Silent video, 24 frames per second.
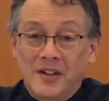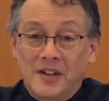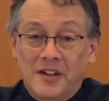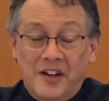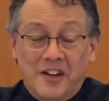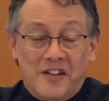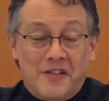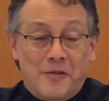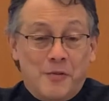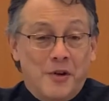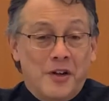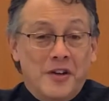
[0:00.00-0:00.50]

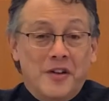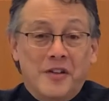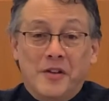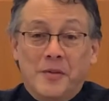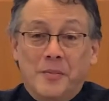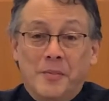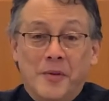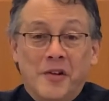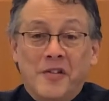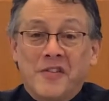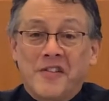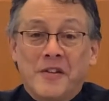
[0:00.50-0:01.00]
It's one of the
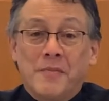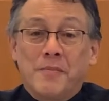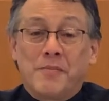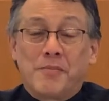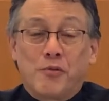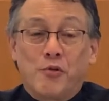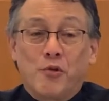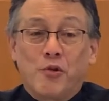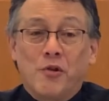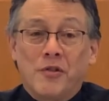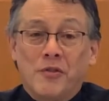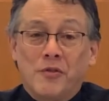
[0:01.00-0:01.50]
most
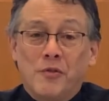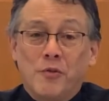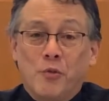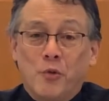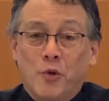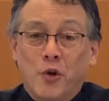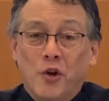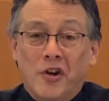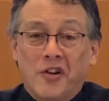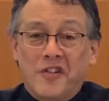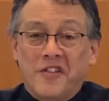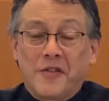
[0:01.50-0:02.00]
important
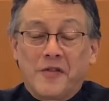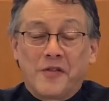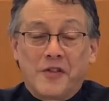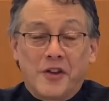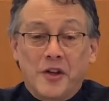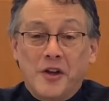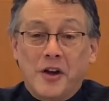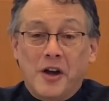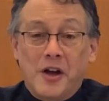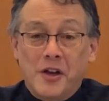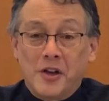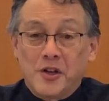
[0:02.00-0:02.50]
works of
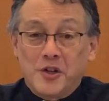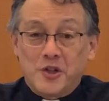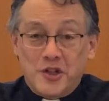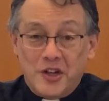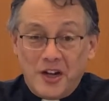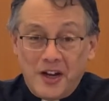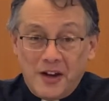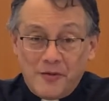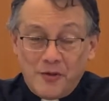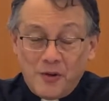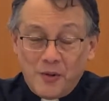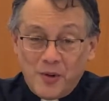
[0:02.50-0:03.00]

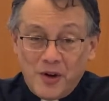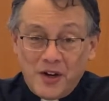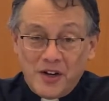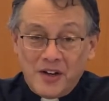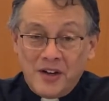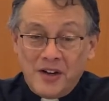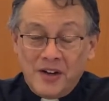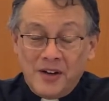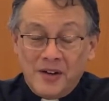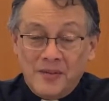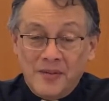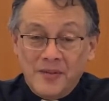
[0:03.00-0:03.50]
theology ever written.